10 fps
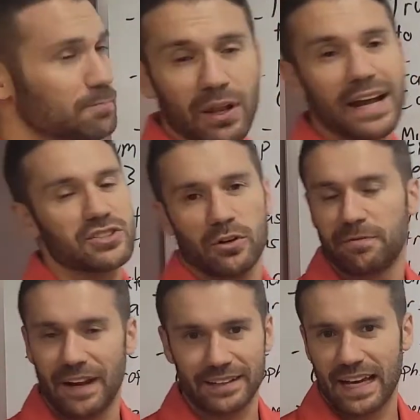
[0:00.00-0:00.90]
plans are
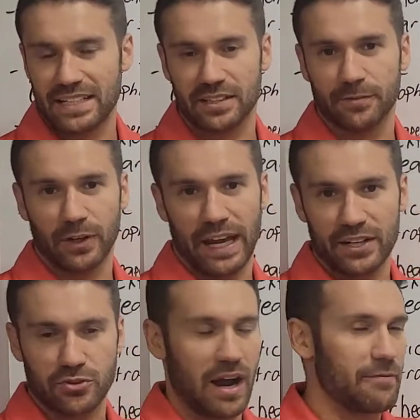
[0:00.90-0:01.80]
fantastic for
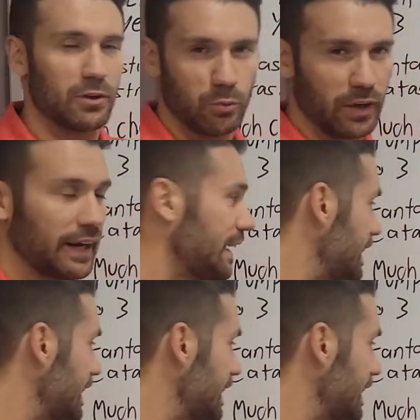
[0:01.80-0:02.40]
catastrophic. We're going to